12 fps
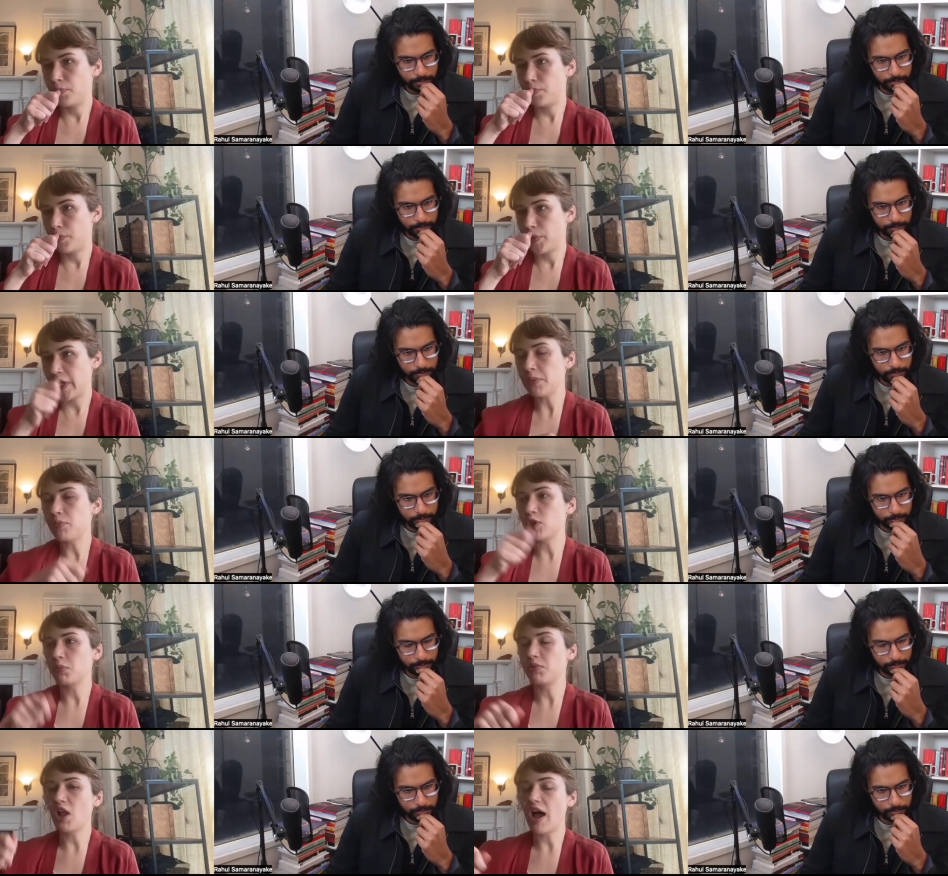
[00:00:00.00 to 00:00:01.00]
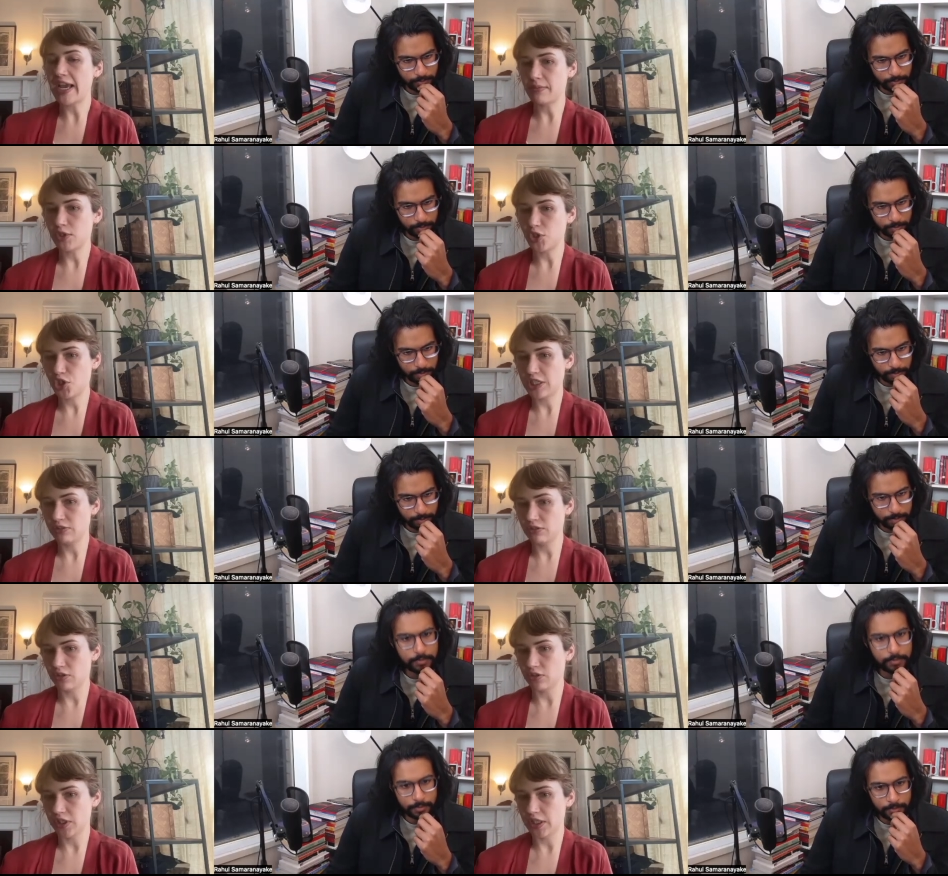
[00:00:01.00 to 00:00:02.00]
Speaker 1: people applying machine
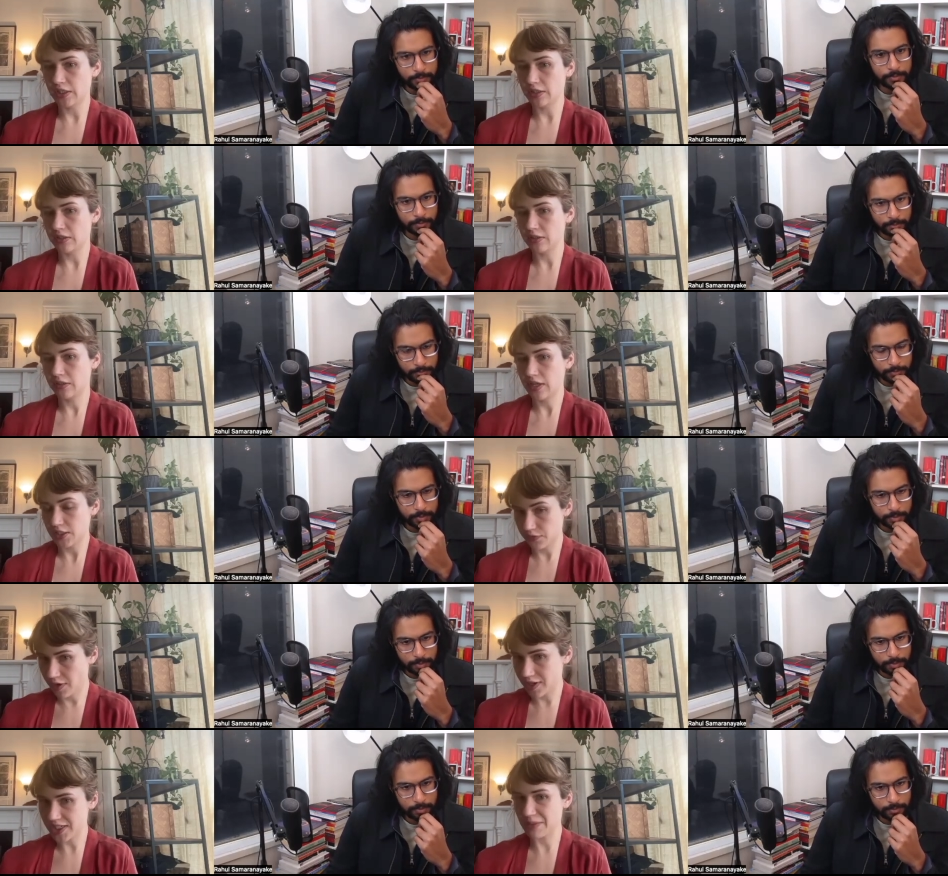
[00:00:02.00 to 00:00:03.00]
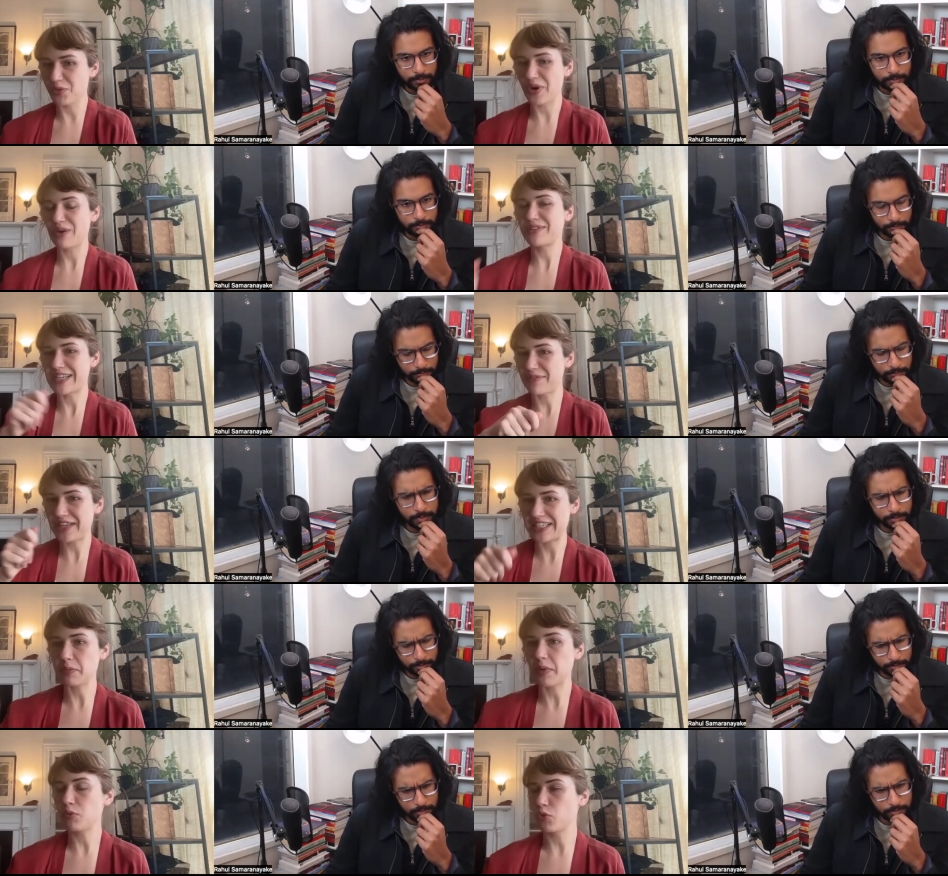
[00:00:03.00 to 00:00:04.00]
learning, as far as I'm aware, it was never the case that
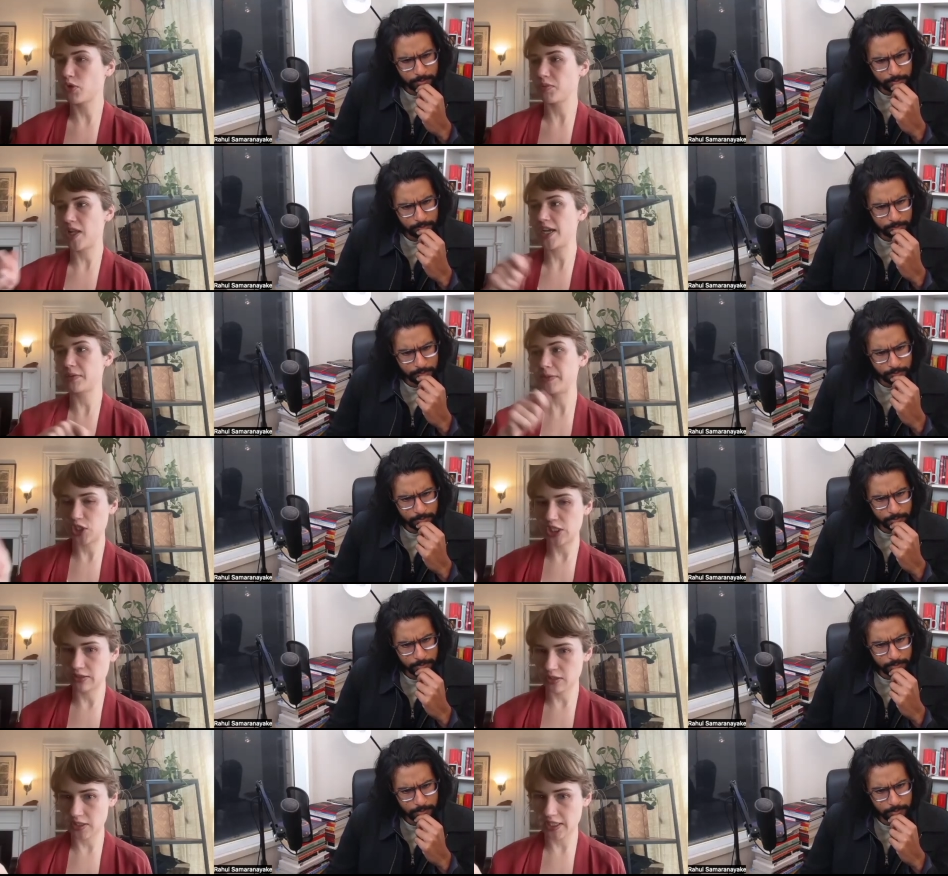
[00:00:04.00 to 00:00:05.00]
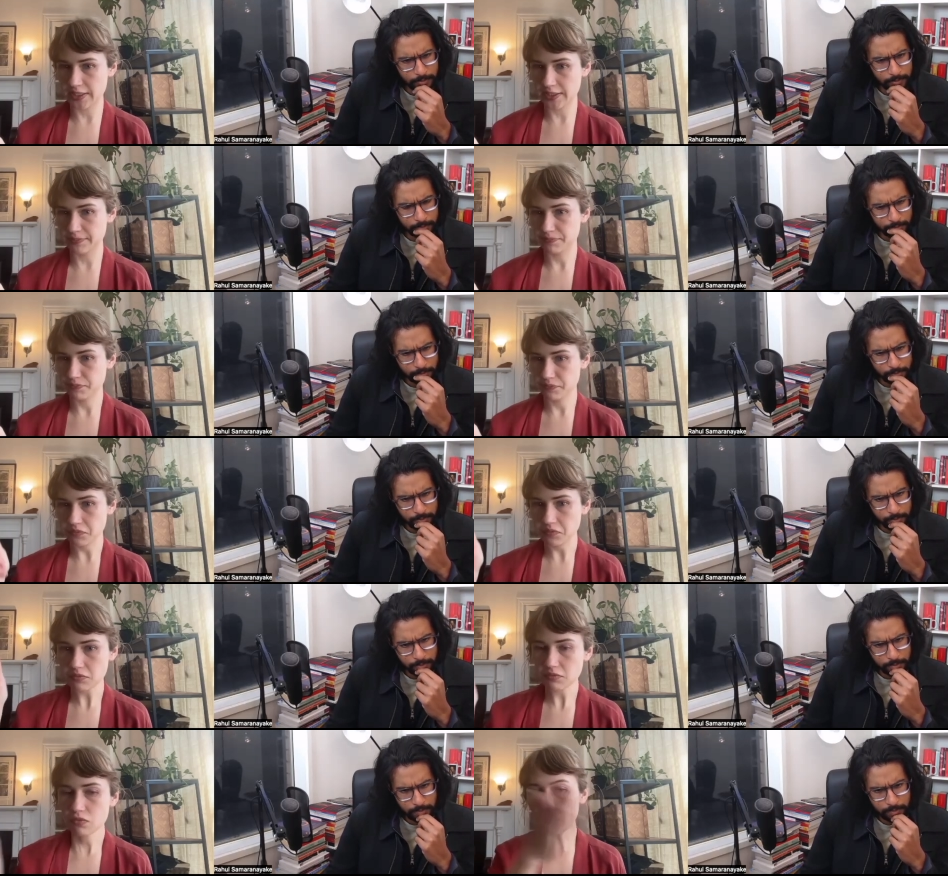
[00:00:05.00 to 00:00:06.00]
people were applying machine learning
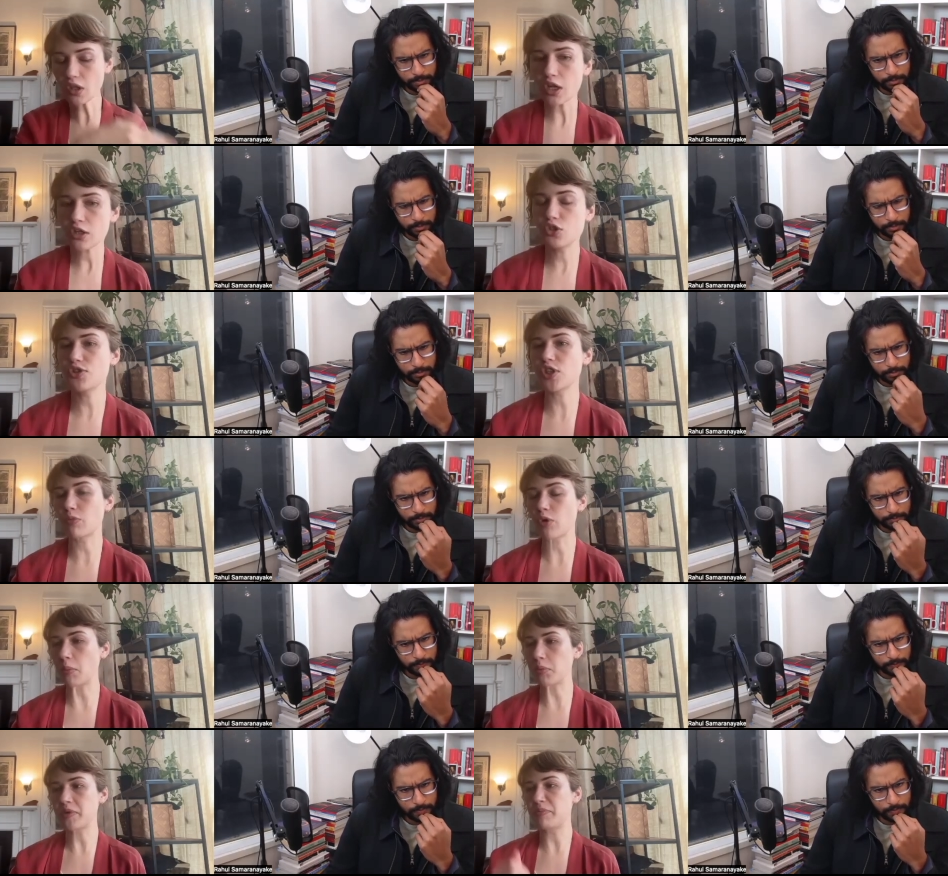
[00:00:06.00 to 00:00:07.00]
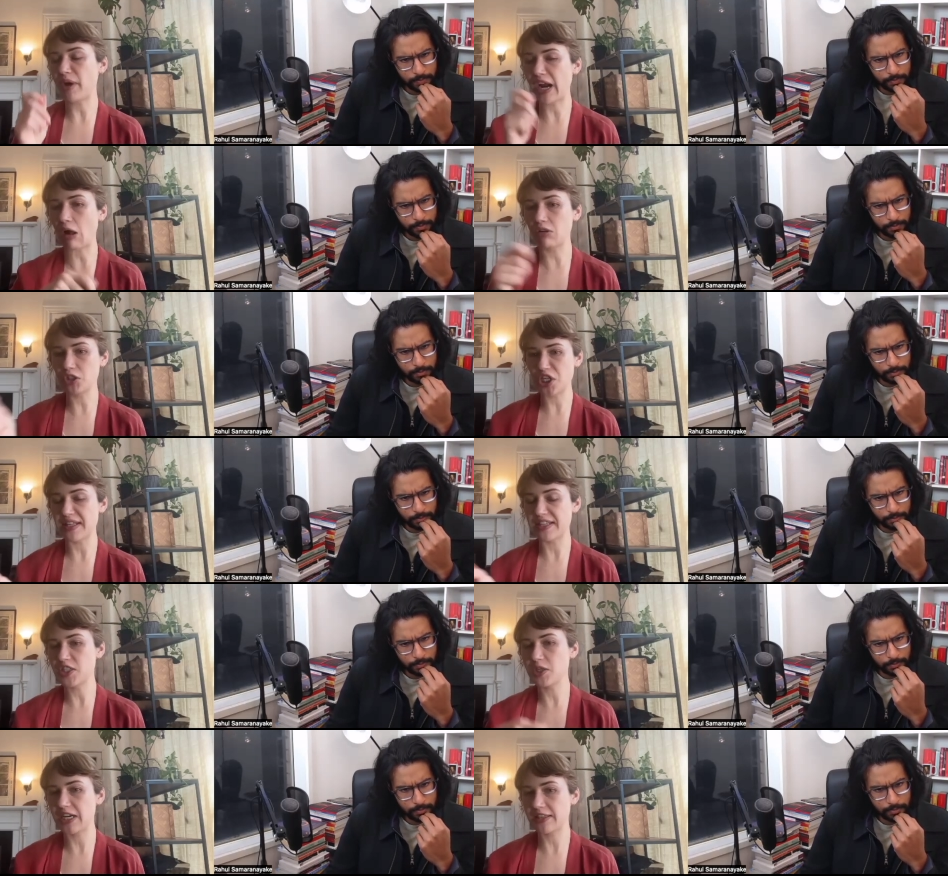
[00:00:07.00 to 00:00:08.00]
to some problem in biology and then
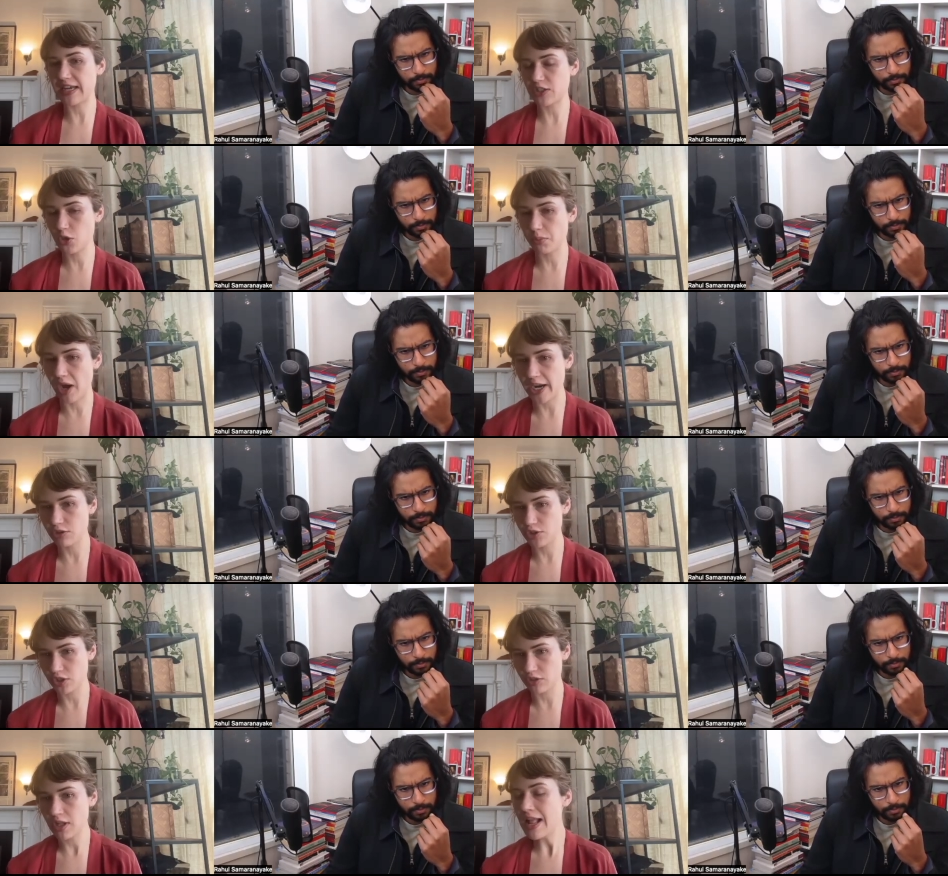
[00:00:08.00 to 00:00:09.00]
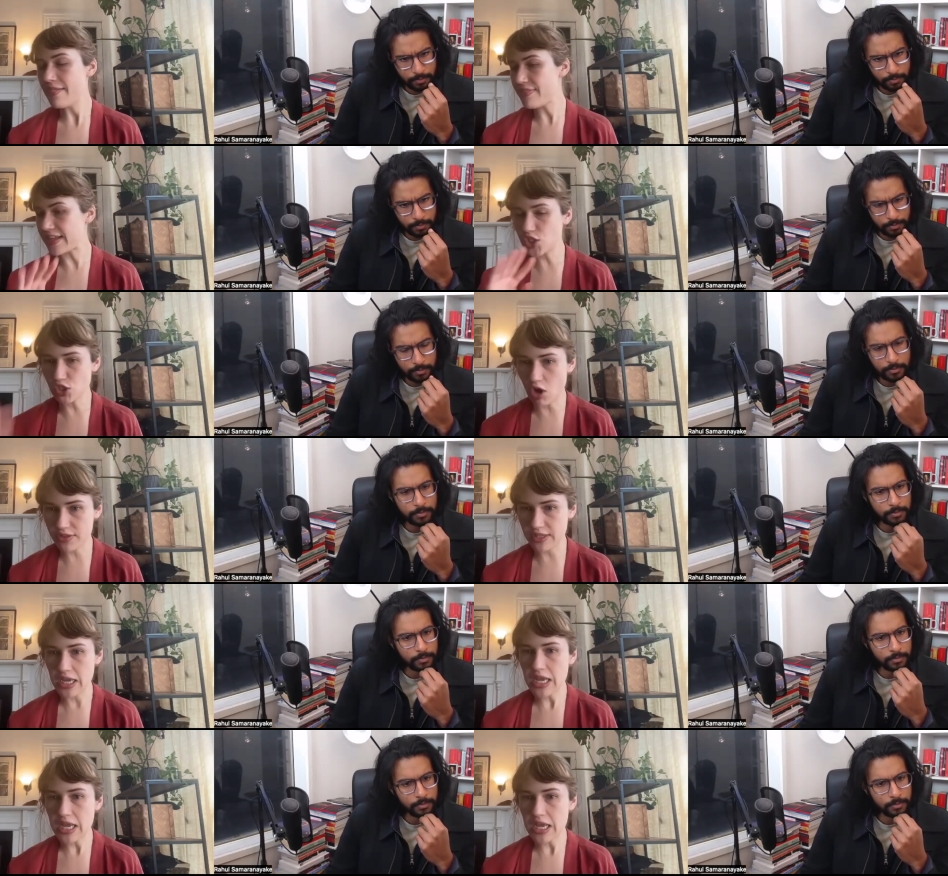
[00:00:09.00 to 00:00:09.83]
submitting that to a bio journal. That's not the,